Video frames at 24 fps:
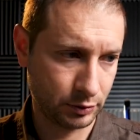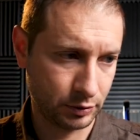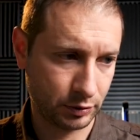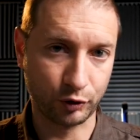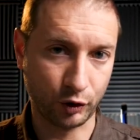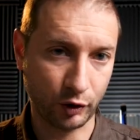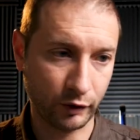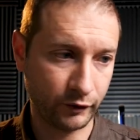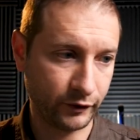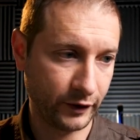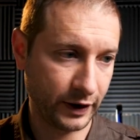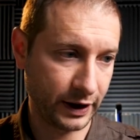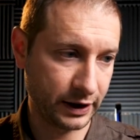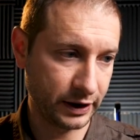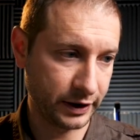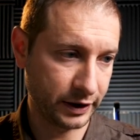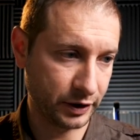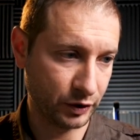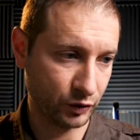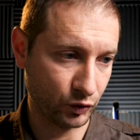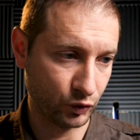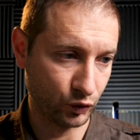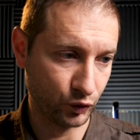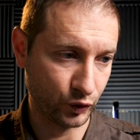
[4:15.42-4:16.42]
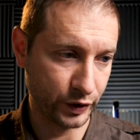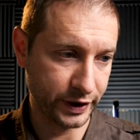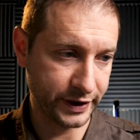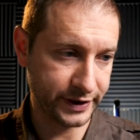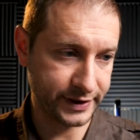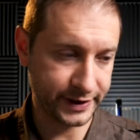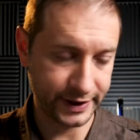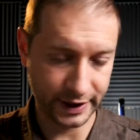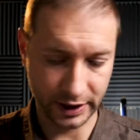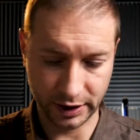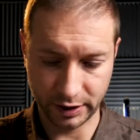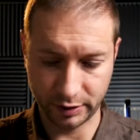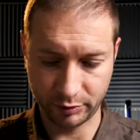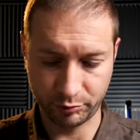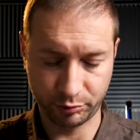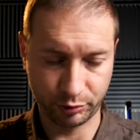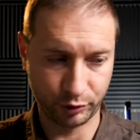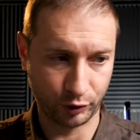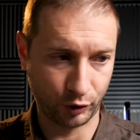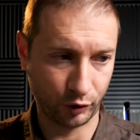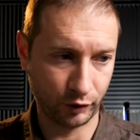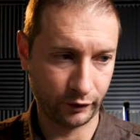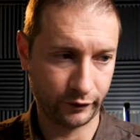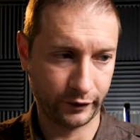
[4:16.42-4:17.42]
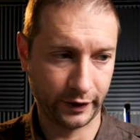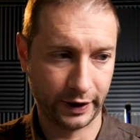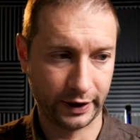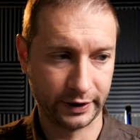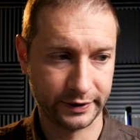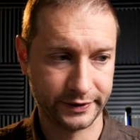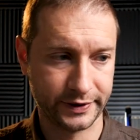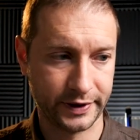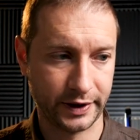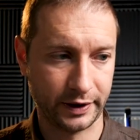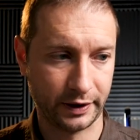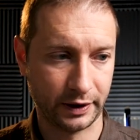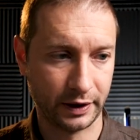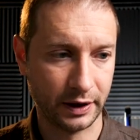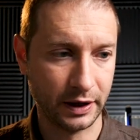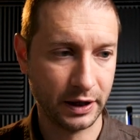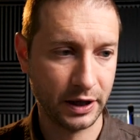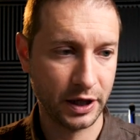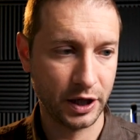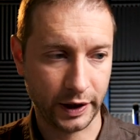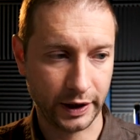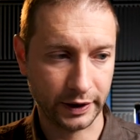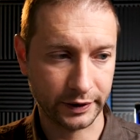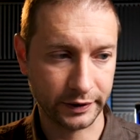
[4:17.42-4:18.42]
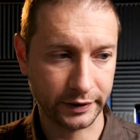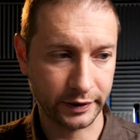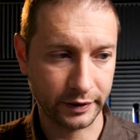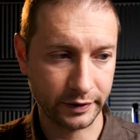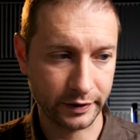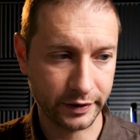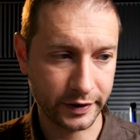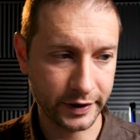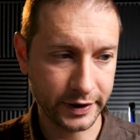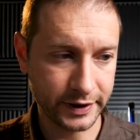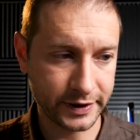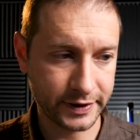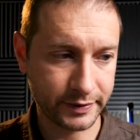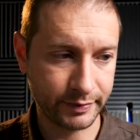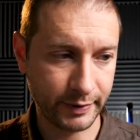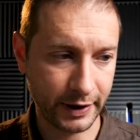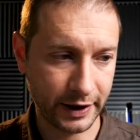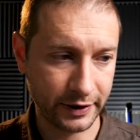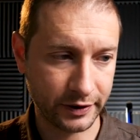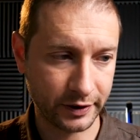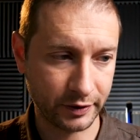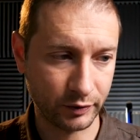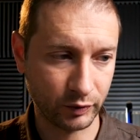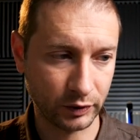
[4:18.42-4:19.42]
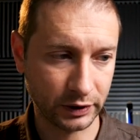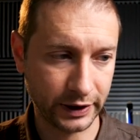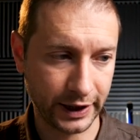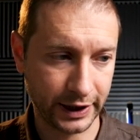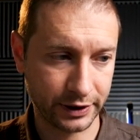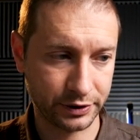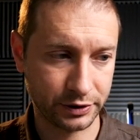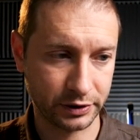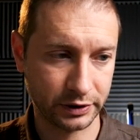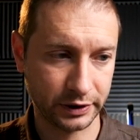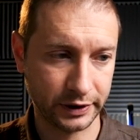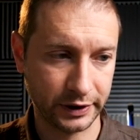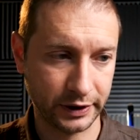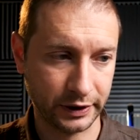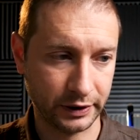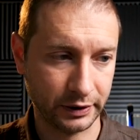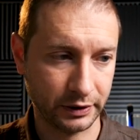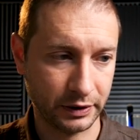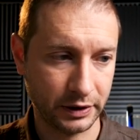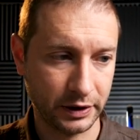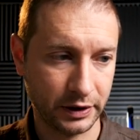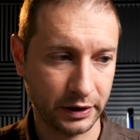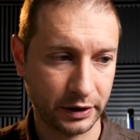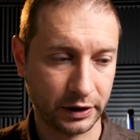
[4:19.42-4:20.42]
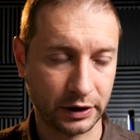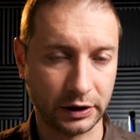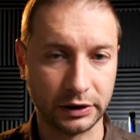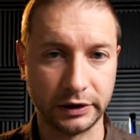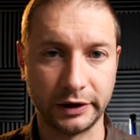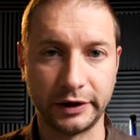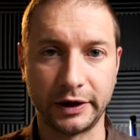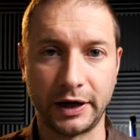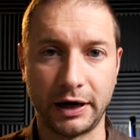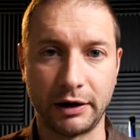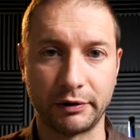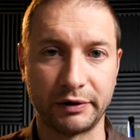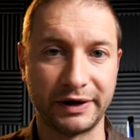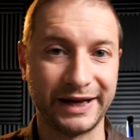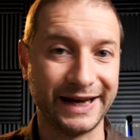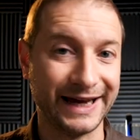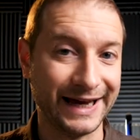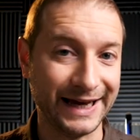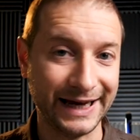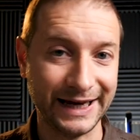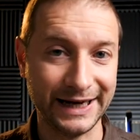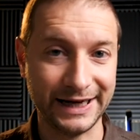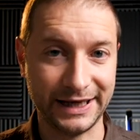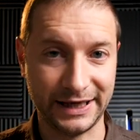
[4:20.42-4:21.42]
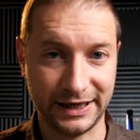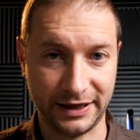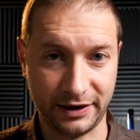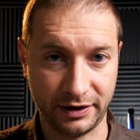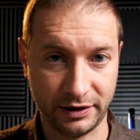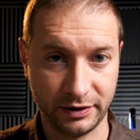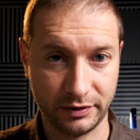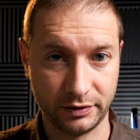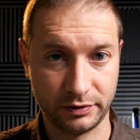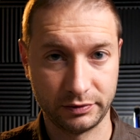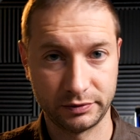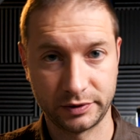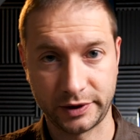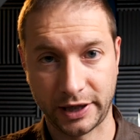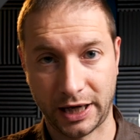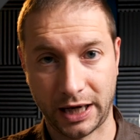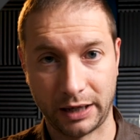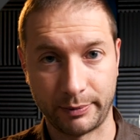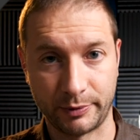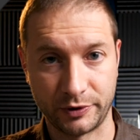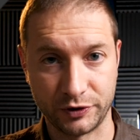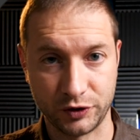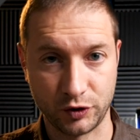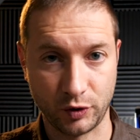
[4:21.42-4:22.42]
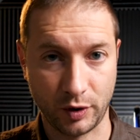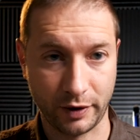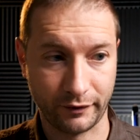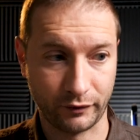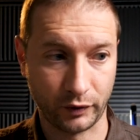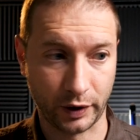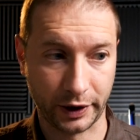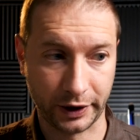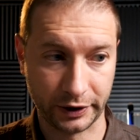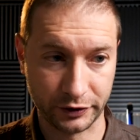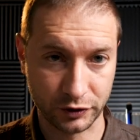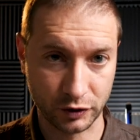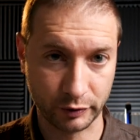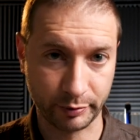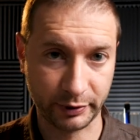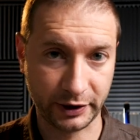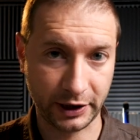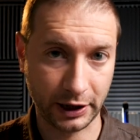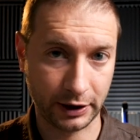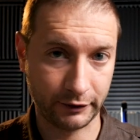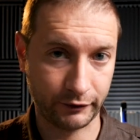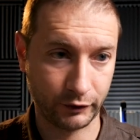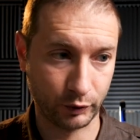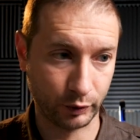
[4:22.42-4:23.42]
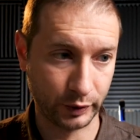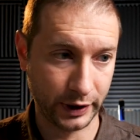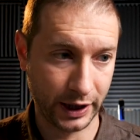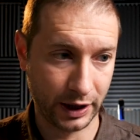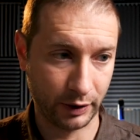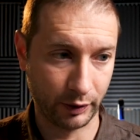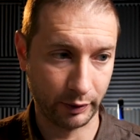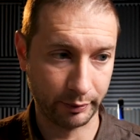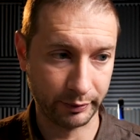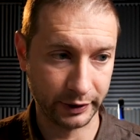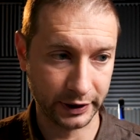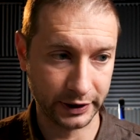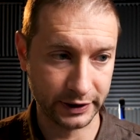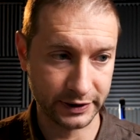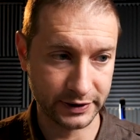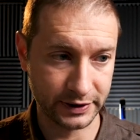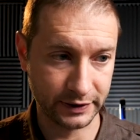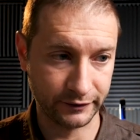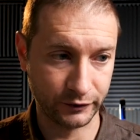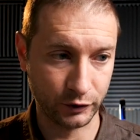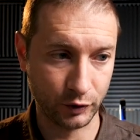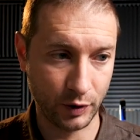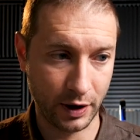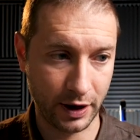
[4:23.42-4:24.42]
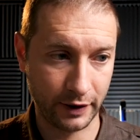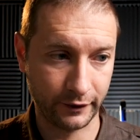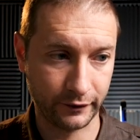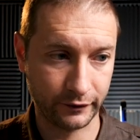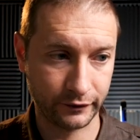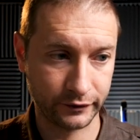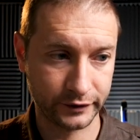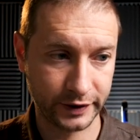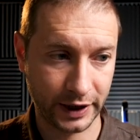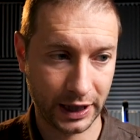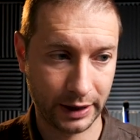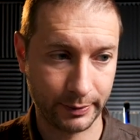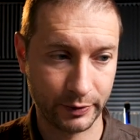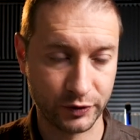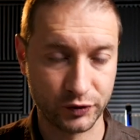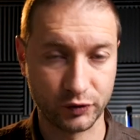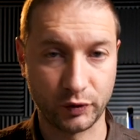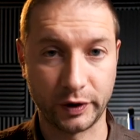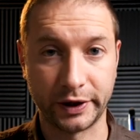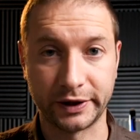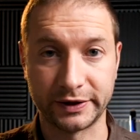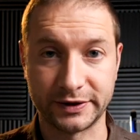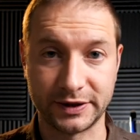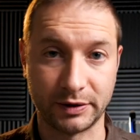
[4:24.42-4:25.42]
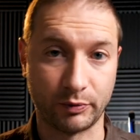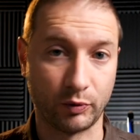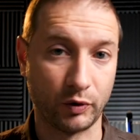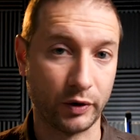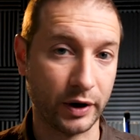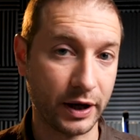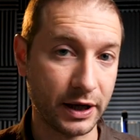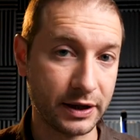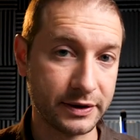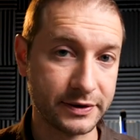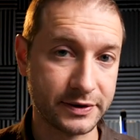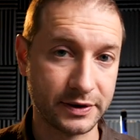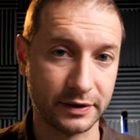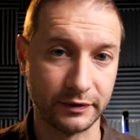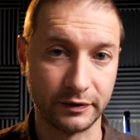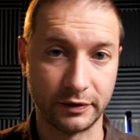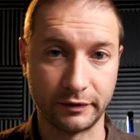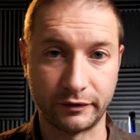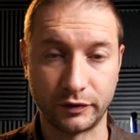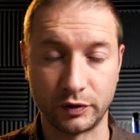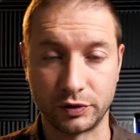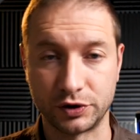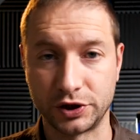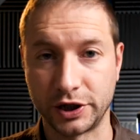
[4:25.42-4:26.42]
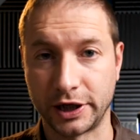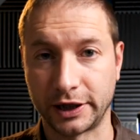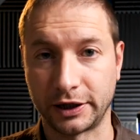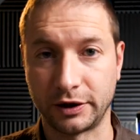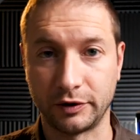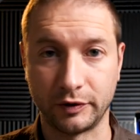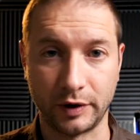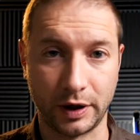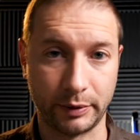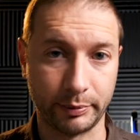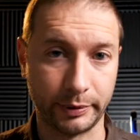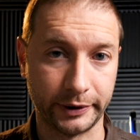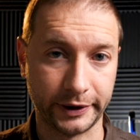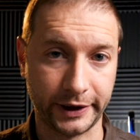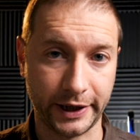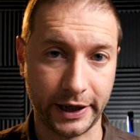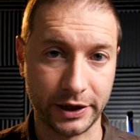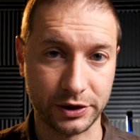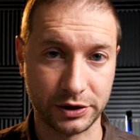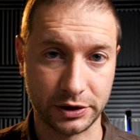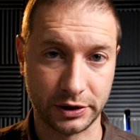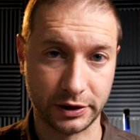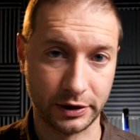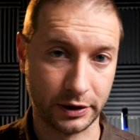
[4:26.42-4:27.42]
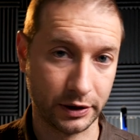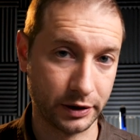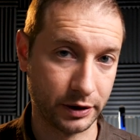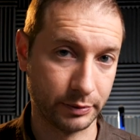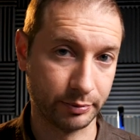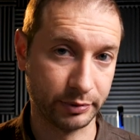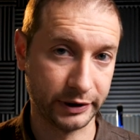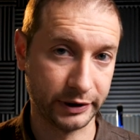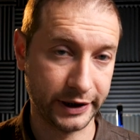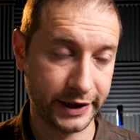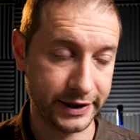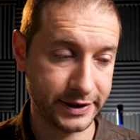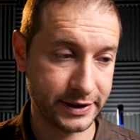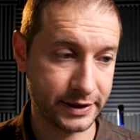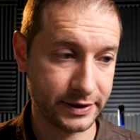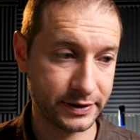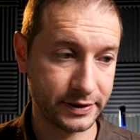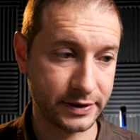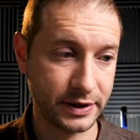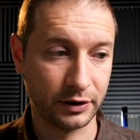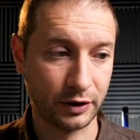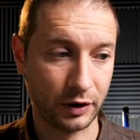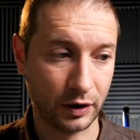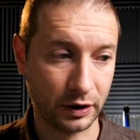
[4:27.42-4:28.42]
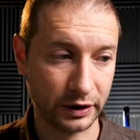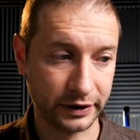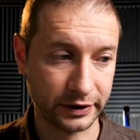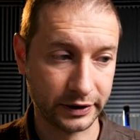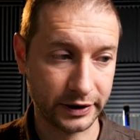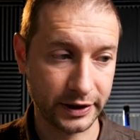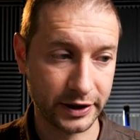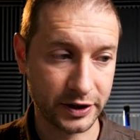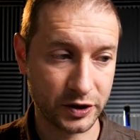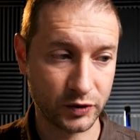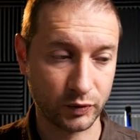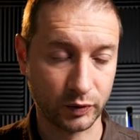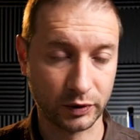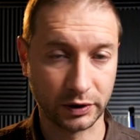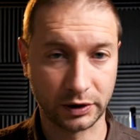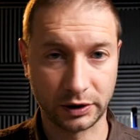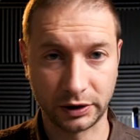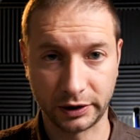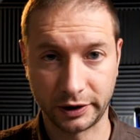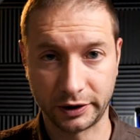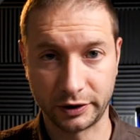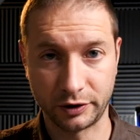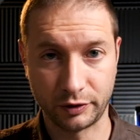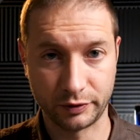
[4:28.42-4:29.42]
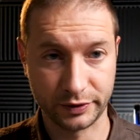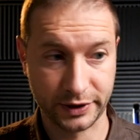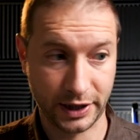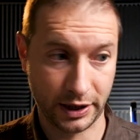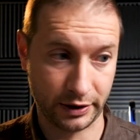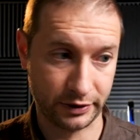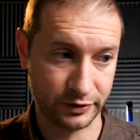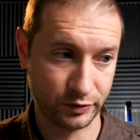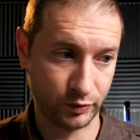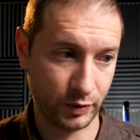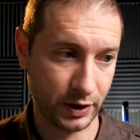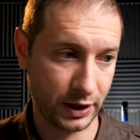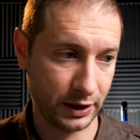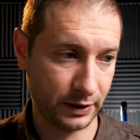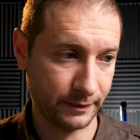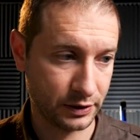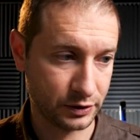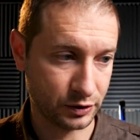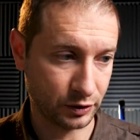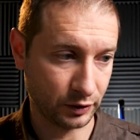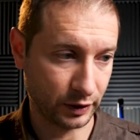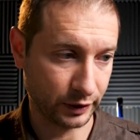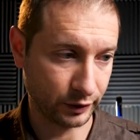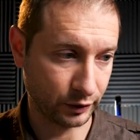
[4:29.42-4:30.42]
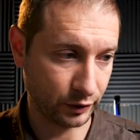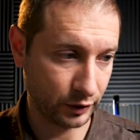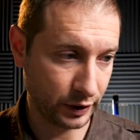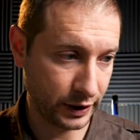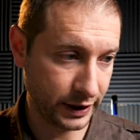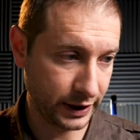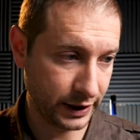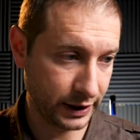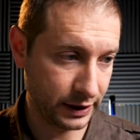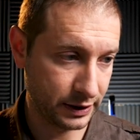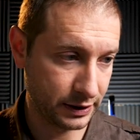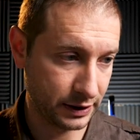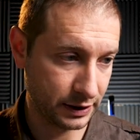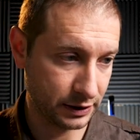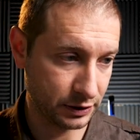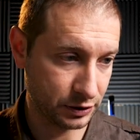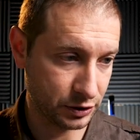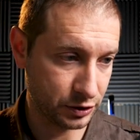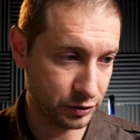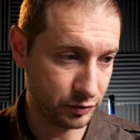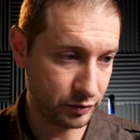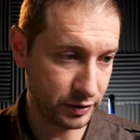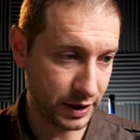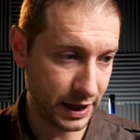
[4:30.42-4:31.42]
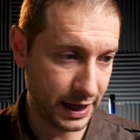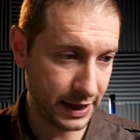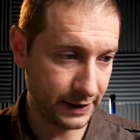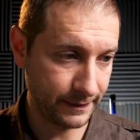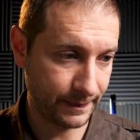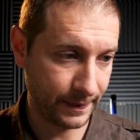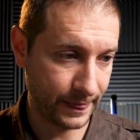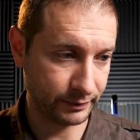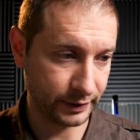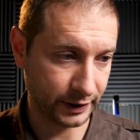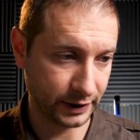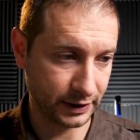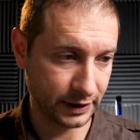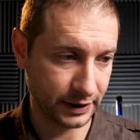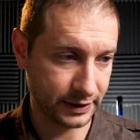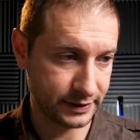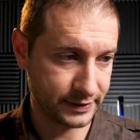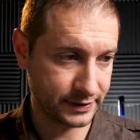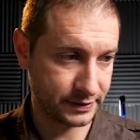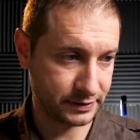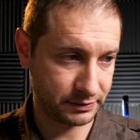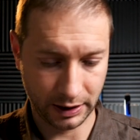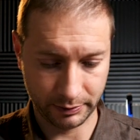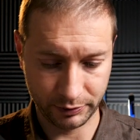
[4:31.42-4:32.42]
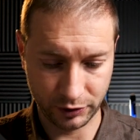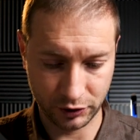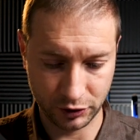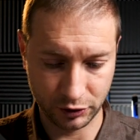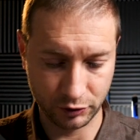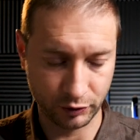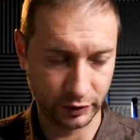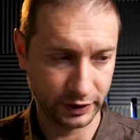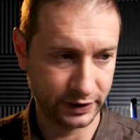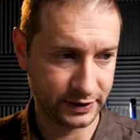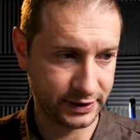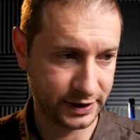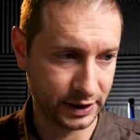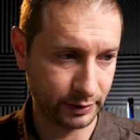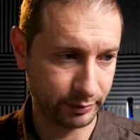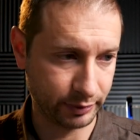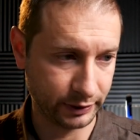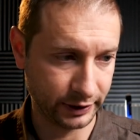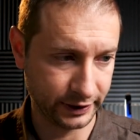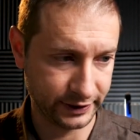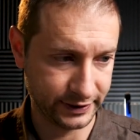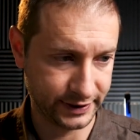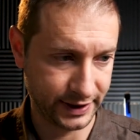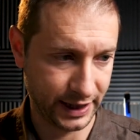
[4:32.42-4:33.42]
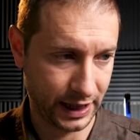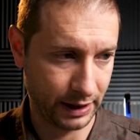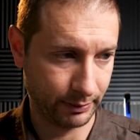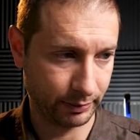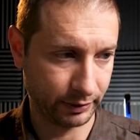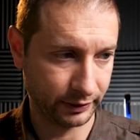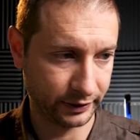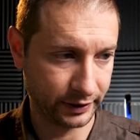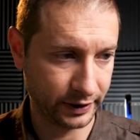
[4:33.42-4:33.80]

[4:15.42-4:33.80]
profiling reset profiles here, and this method will actually clear out any timers you have running. So be careful with that one, because if you have timers running somewhere else, and if you're checking your application in other places, calling this will clear those out as well. So I'll go ahead and do that, because I'm just doing a simple example